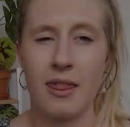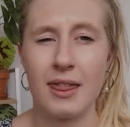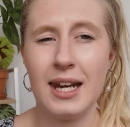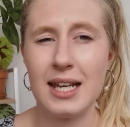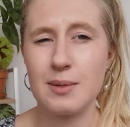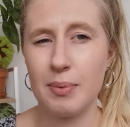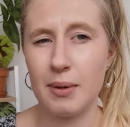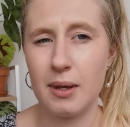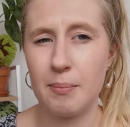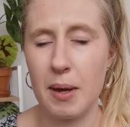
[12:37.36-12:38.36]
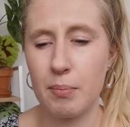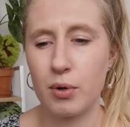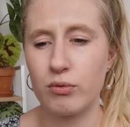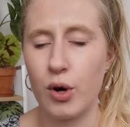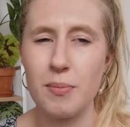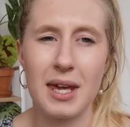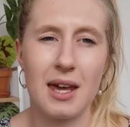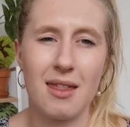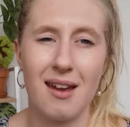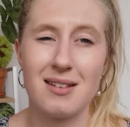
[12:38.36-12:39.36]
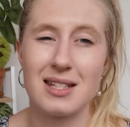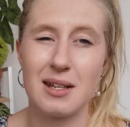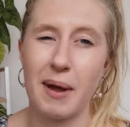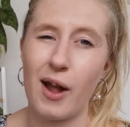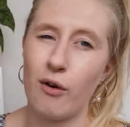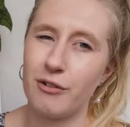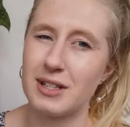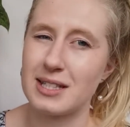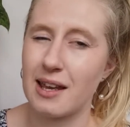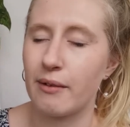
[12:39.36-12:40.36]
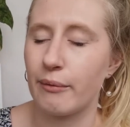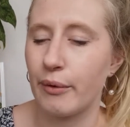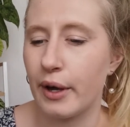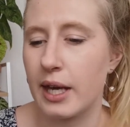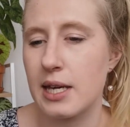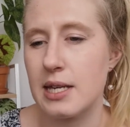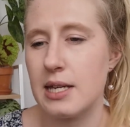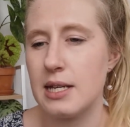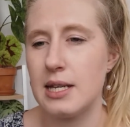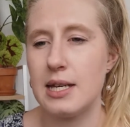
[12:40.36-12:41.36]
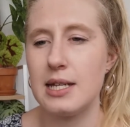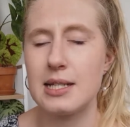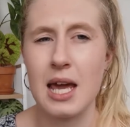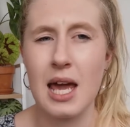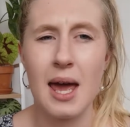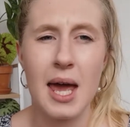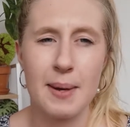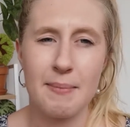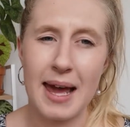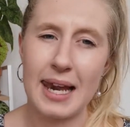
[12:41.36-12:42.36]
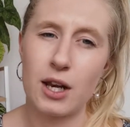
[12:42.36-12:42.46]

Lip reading: the next Peperomia that is in my office at work is my